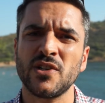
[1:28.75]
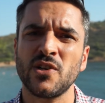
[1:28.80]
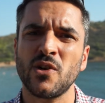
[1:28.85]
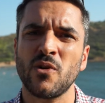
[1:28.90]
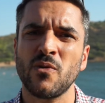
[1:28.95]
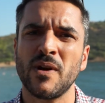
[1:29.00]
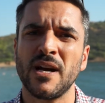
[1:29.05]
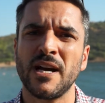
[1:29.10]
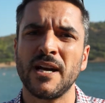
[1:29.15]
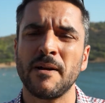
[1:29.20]
You
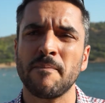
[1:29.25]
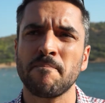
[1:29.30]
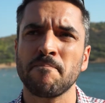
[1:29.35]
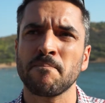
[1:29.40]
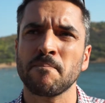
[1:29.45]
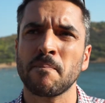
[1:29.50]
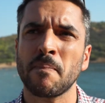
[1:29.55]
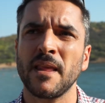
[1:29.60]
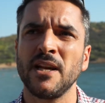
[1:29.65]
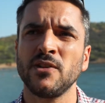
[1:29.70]
know,
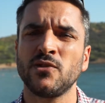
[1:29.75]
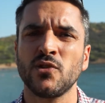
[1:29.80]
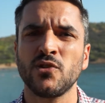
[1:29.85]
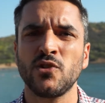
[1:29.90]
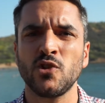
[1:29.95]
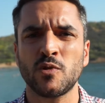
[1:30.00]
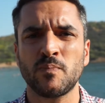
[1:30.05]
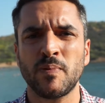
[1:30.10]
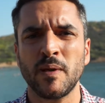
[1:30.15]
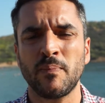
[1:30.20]
um,
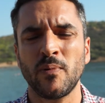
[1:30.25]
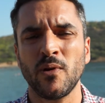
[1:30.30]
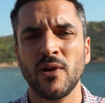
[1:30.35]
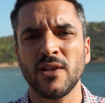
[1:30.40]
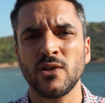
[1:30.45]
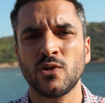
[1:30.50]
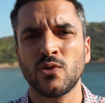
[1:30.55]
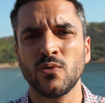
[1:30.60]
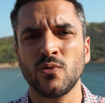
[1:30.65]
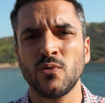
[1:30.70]
introduce people
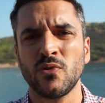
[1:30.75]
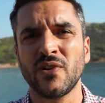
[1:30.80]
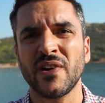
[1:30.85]
into